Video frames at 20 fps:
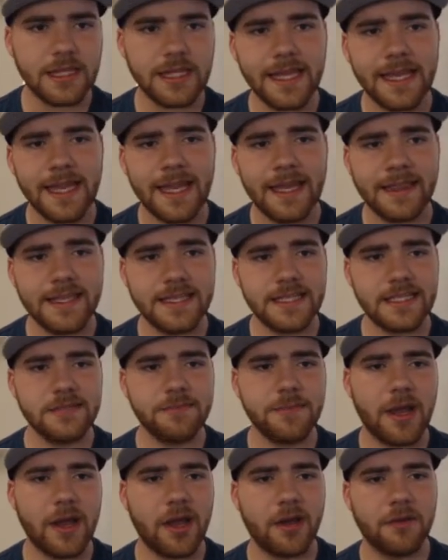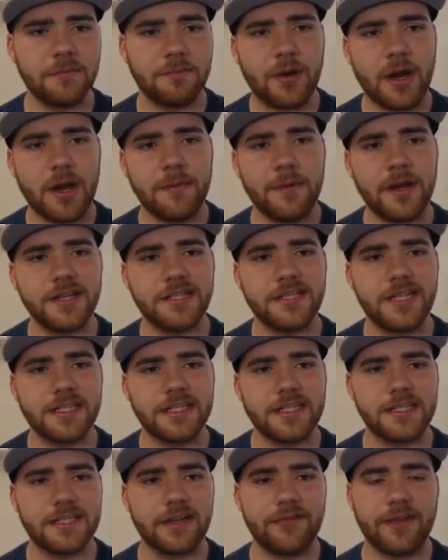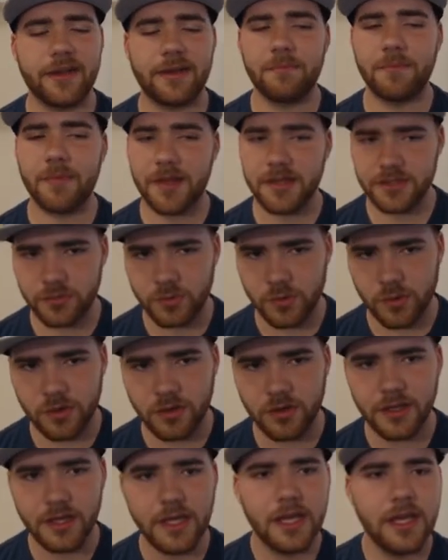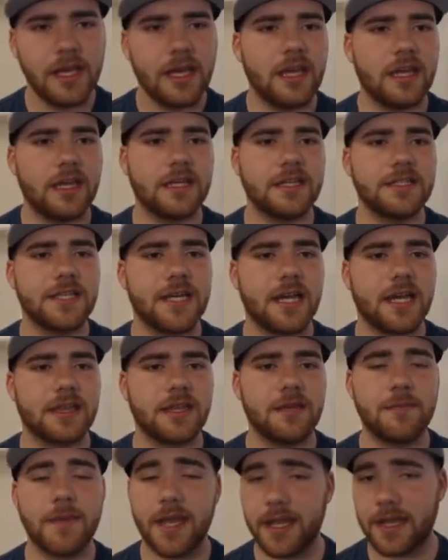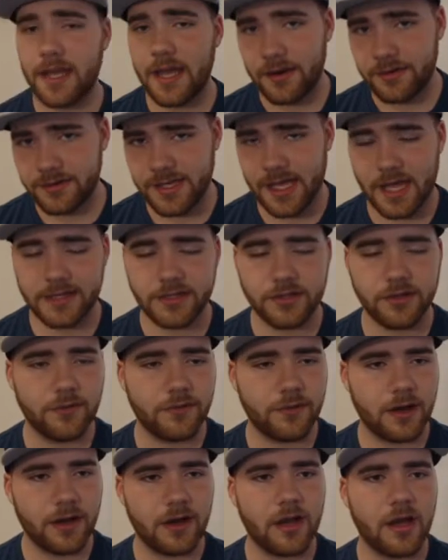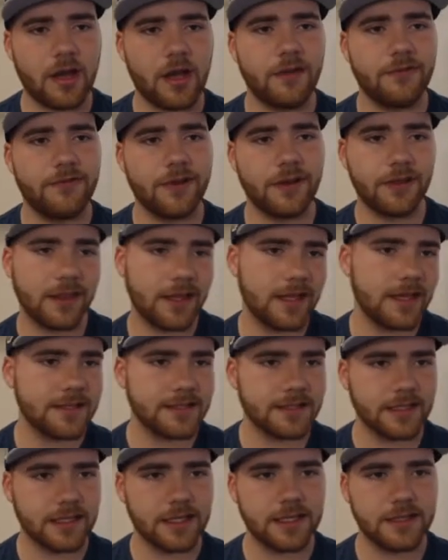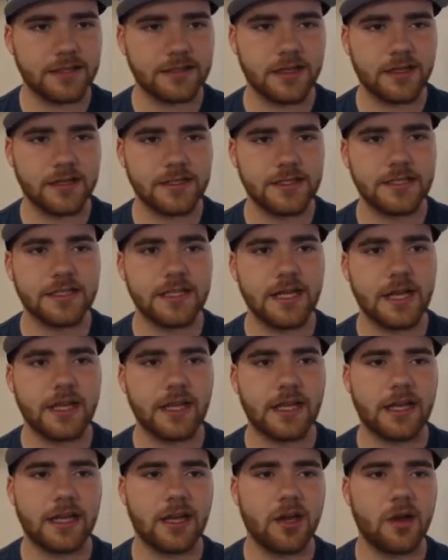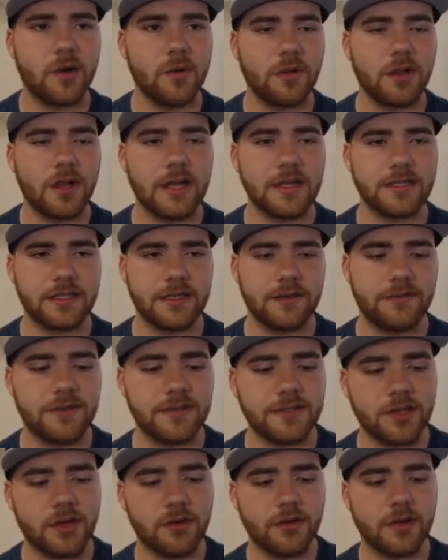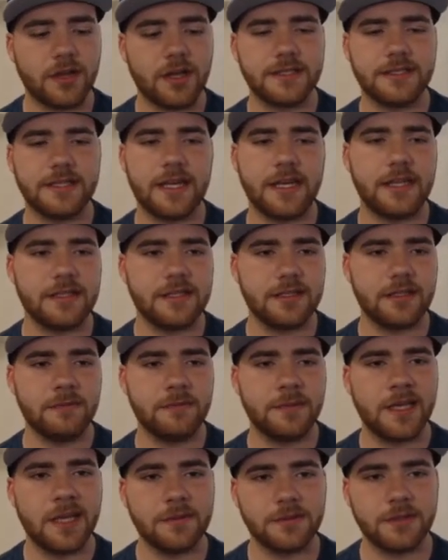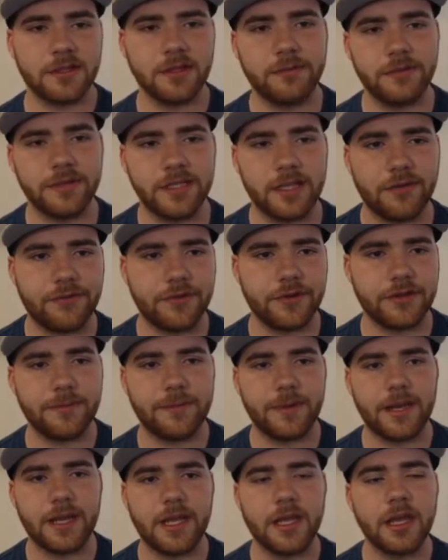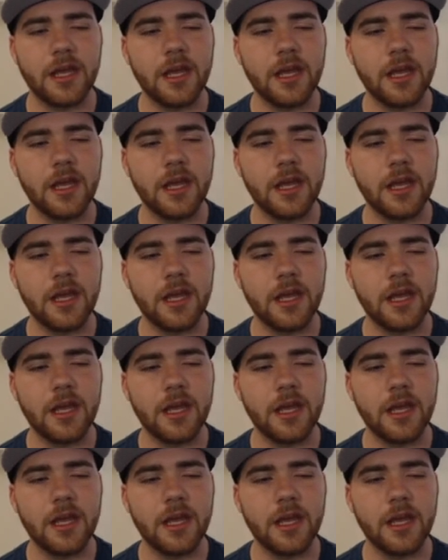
And this is my primary check to stuff like Buzzwole. It can check the Mega Aerodactyl fairly easily, as long as he's not like a Home Claws. If he's a Home Claws set, it becomes a little bit tougher depending.